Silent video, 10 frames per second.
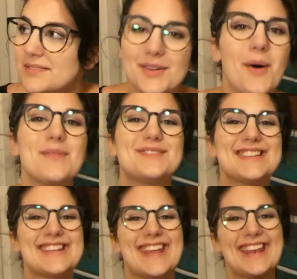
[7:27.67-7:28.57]
No, I'm
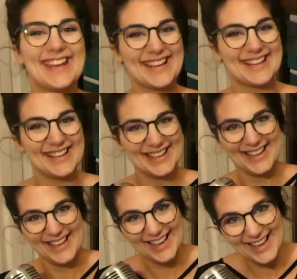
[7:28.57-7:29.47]
just kidding.
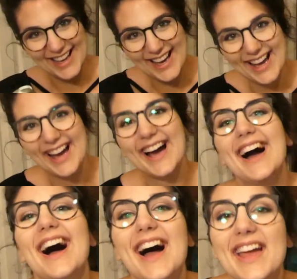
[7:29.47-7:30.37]

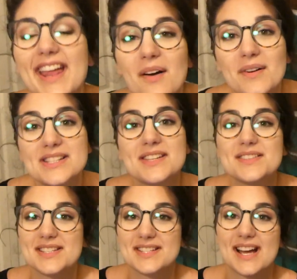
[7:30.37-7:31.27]
I cannot wait to
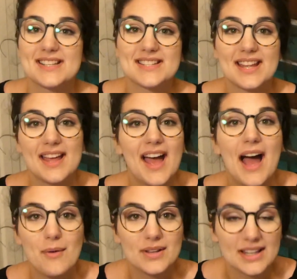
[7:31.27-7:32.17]
use this, guys.
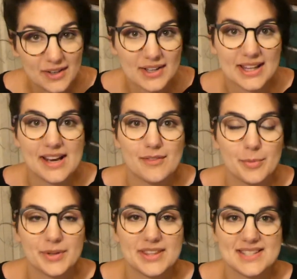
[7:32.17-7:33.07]
I will literally never
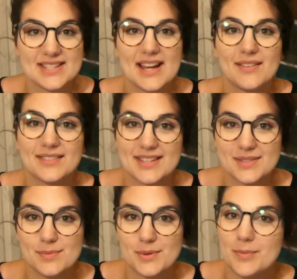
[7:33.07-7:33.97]
put this down.
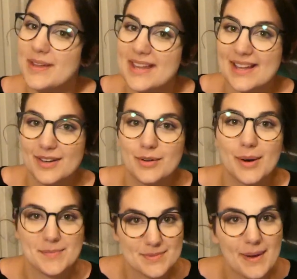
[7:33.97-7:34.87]
This will be
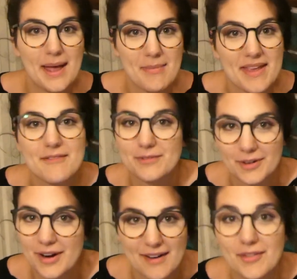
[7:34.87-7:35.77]
gripped by me
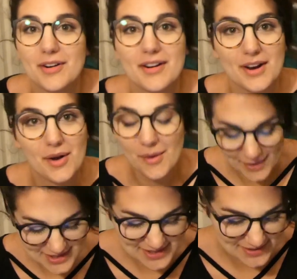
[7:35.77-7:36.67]
forever and
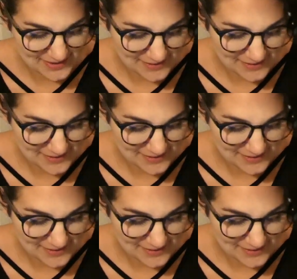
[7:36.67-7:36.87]
always.